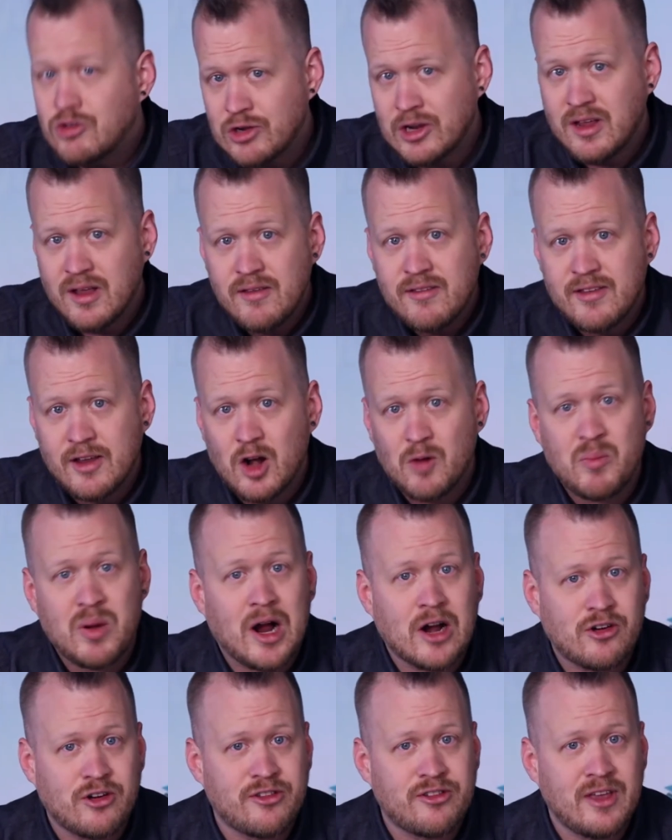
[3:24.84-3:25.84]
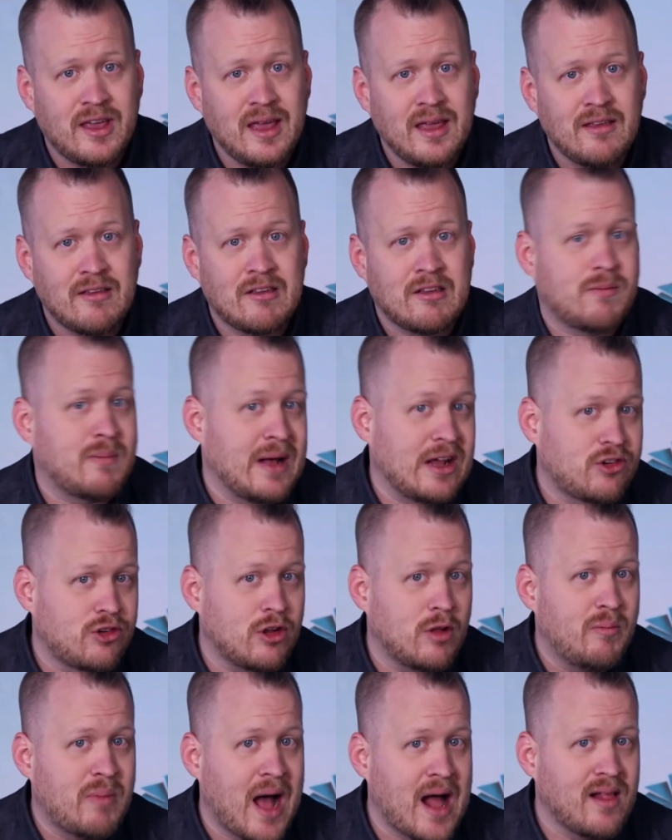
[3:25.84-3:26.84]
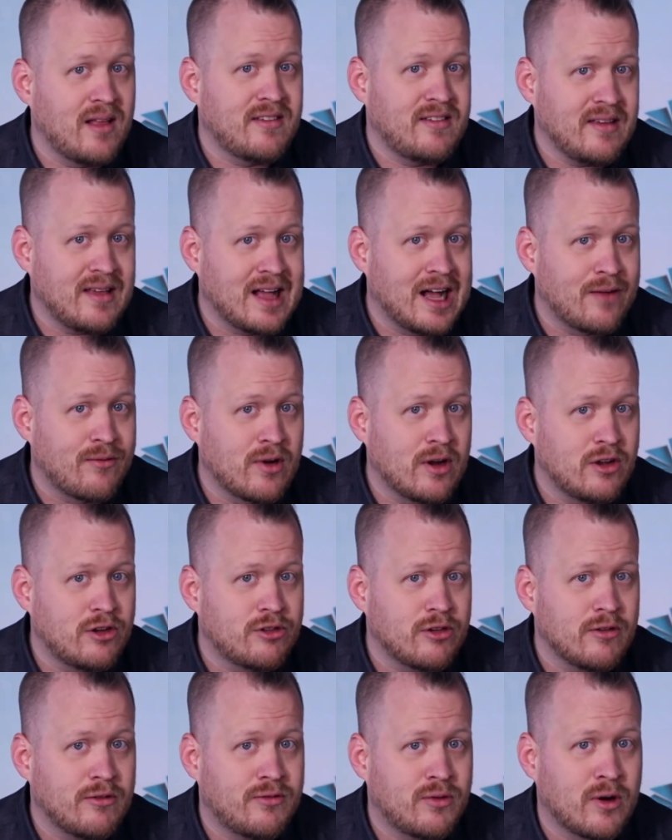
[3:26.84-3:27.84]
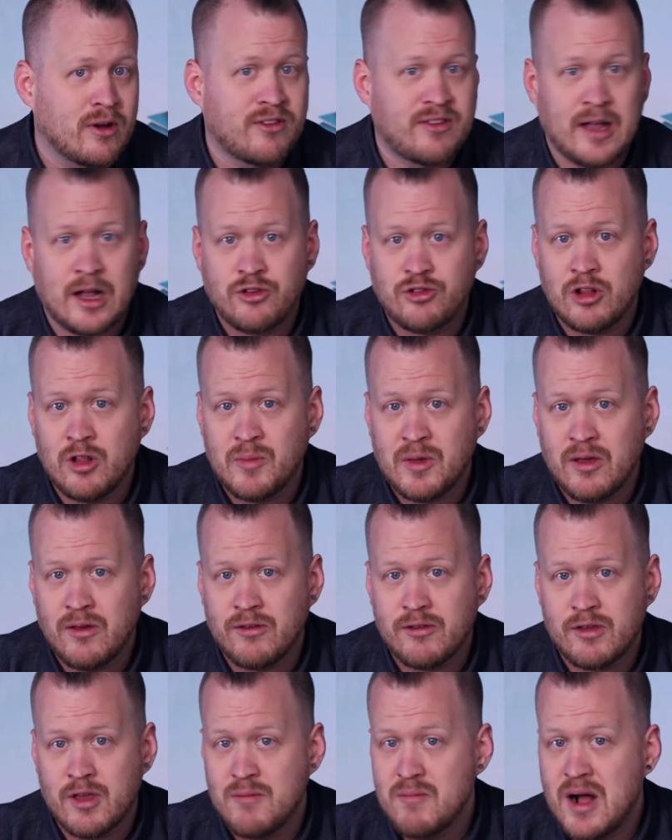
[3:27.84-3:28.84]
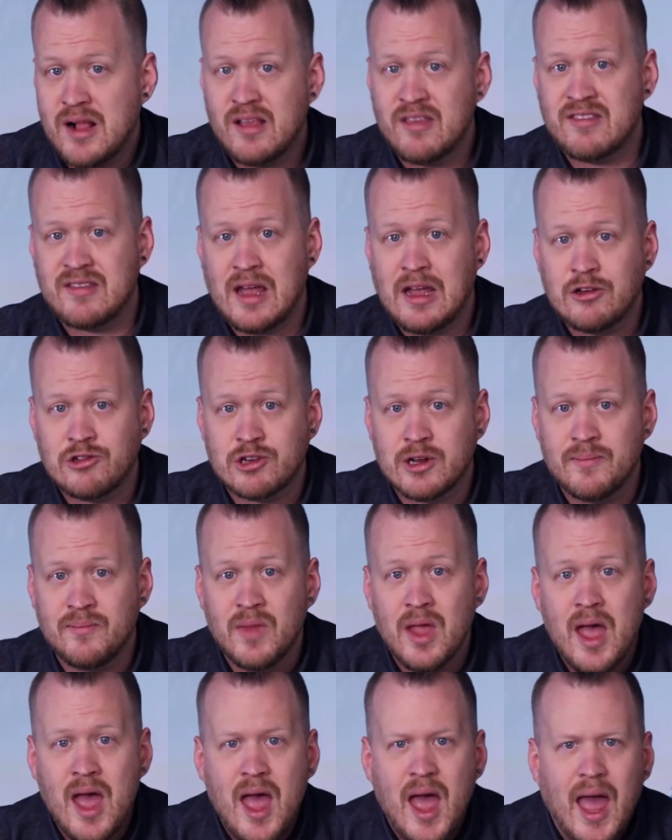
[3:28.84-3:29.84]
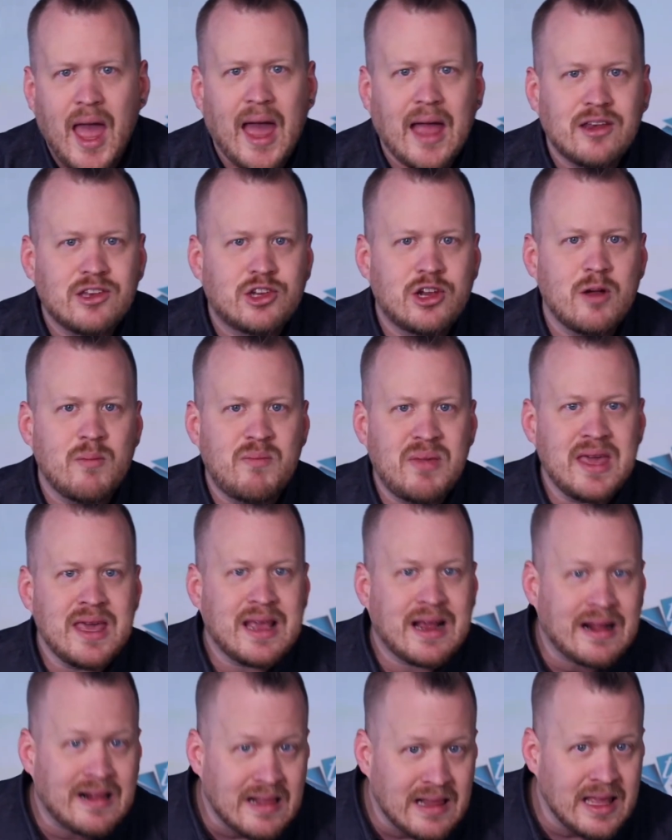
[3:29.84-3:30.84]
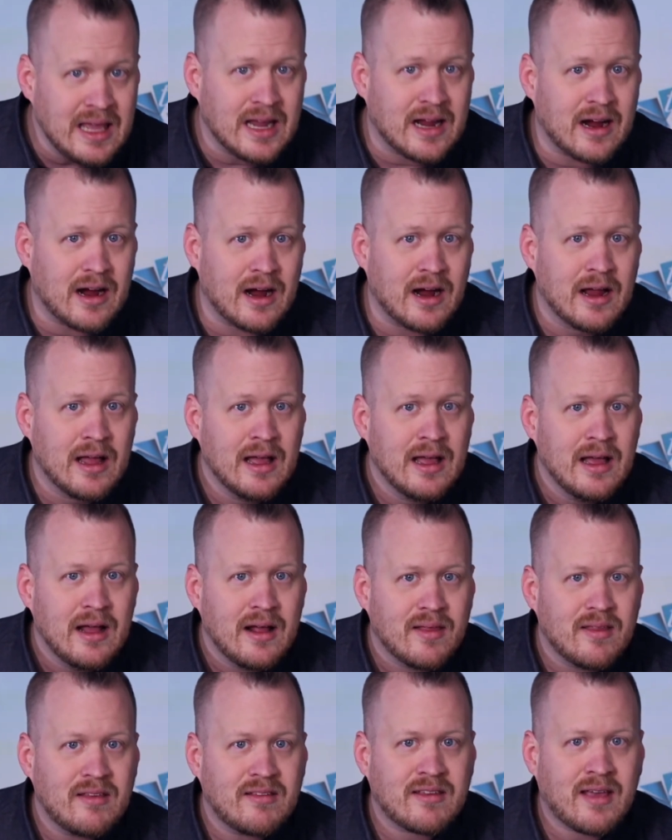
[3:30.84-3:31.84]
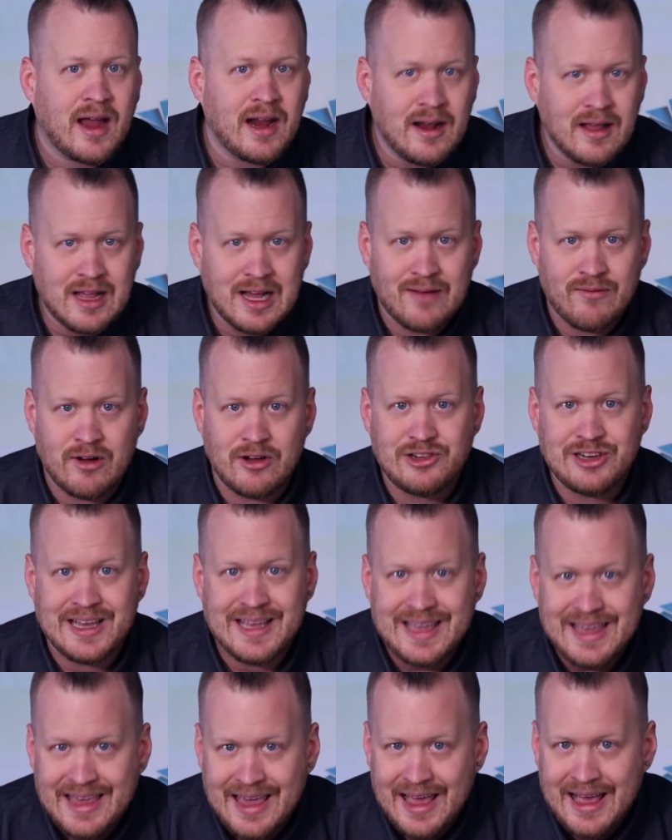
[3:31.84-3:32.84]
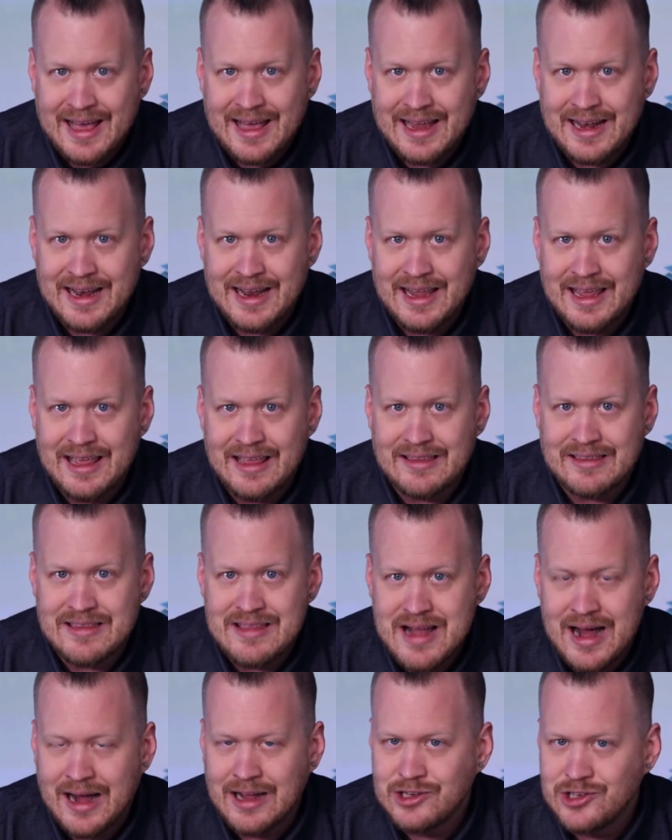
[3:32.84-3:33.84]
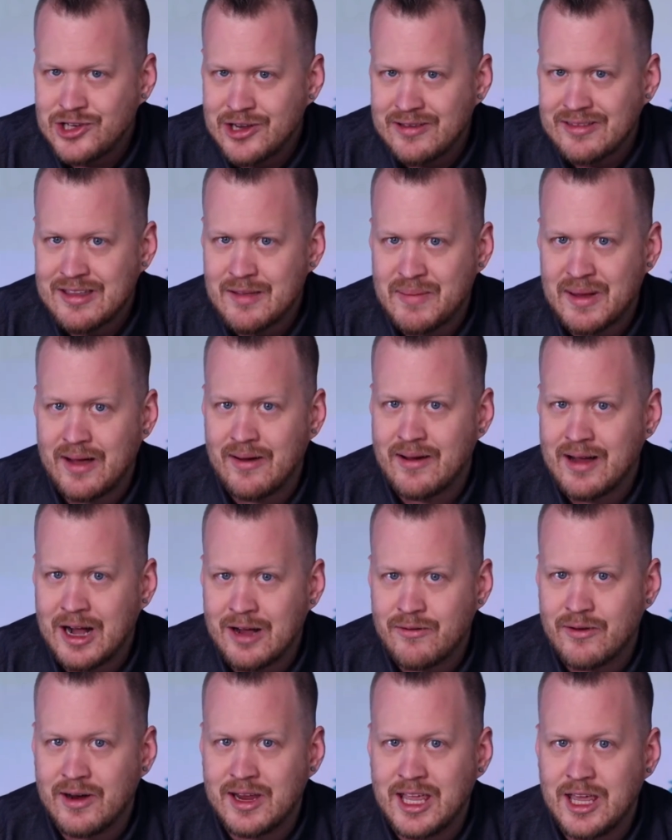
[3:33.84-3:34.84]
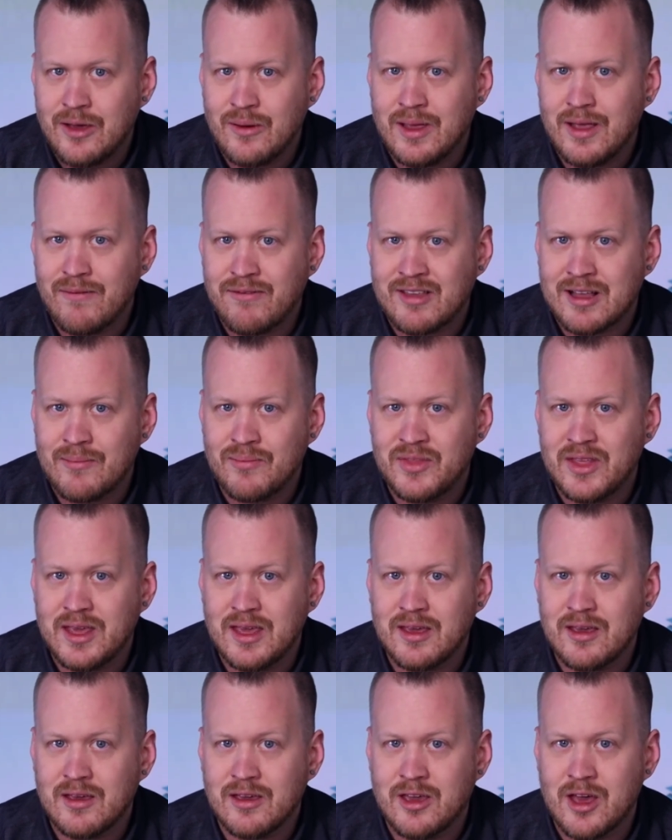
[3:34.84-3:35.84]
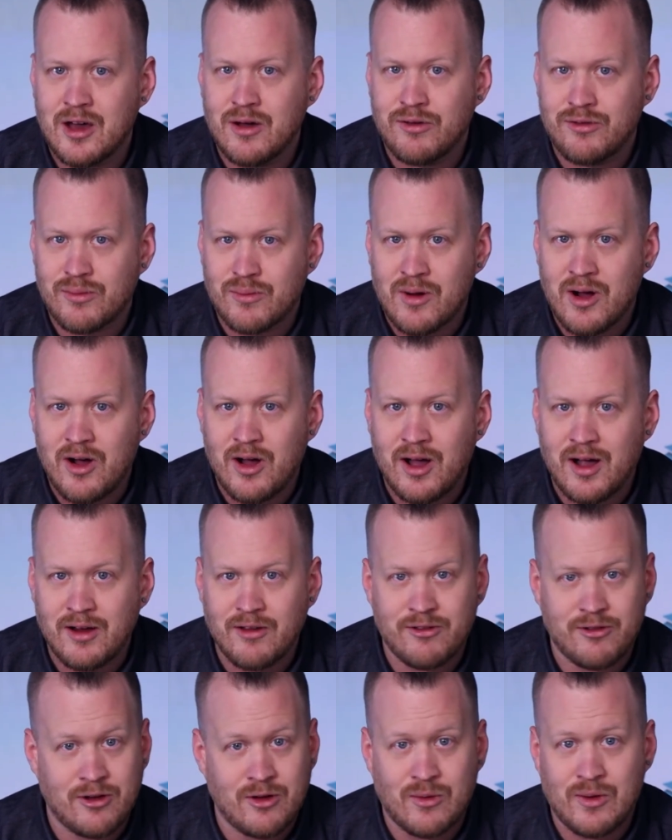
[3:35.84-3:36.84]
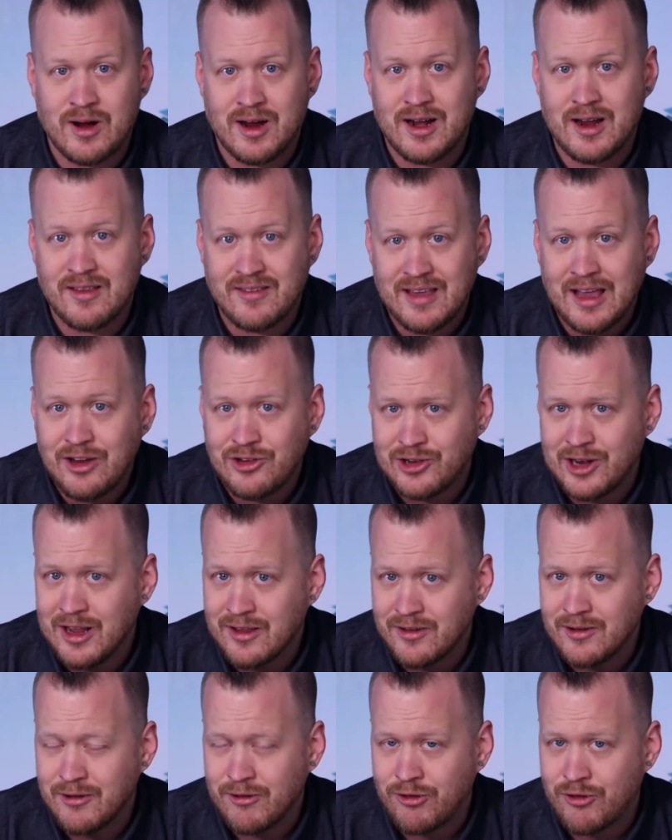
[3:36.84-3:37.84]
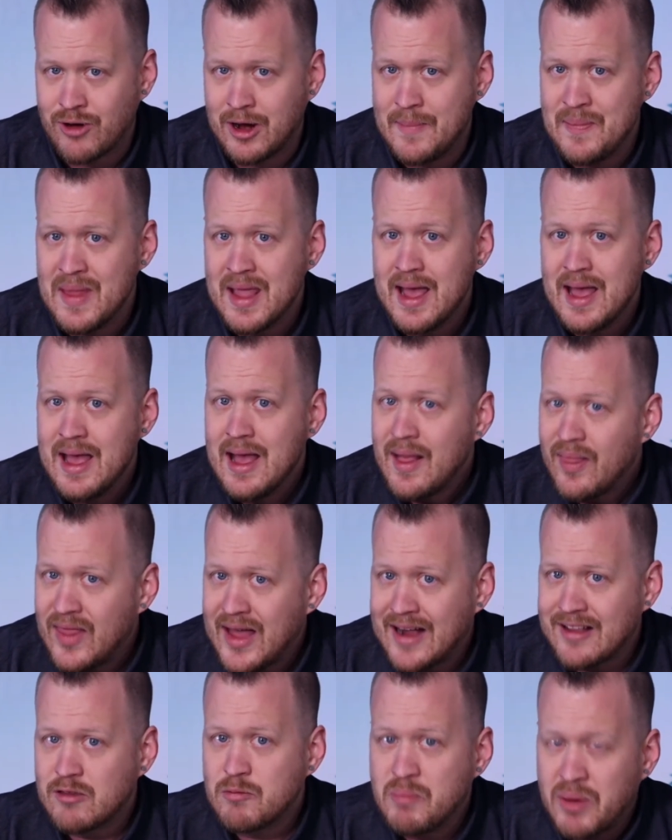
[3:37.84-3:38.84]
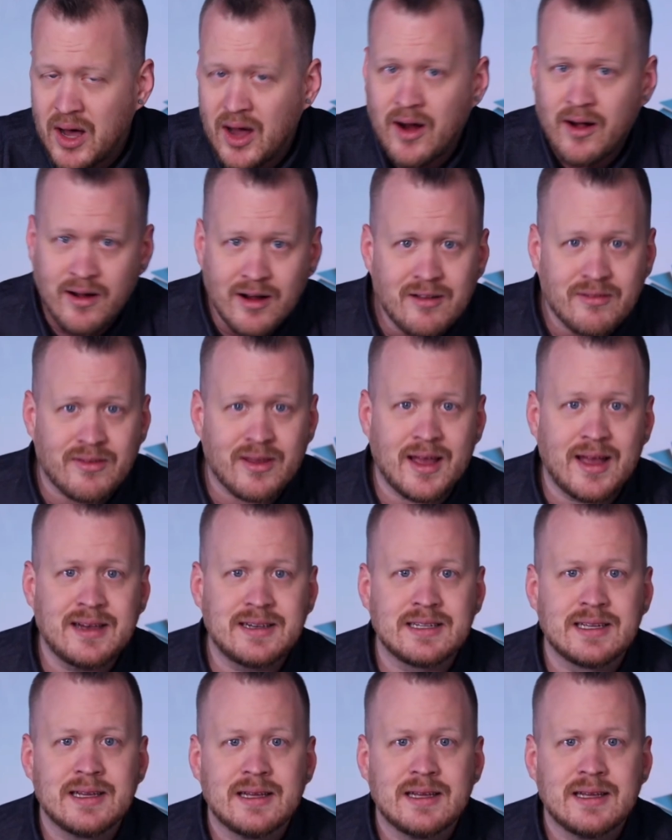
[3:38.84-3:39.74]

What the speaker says: should consider purchasing special policy coverage for sexual abuse and molestation. And to be clear, this kind of coverage, again, is not just about covering you if something goes wrong so your organization isn't destroyed. That's part of it.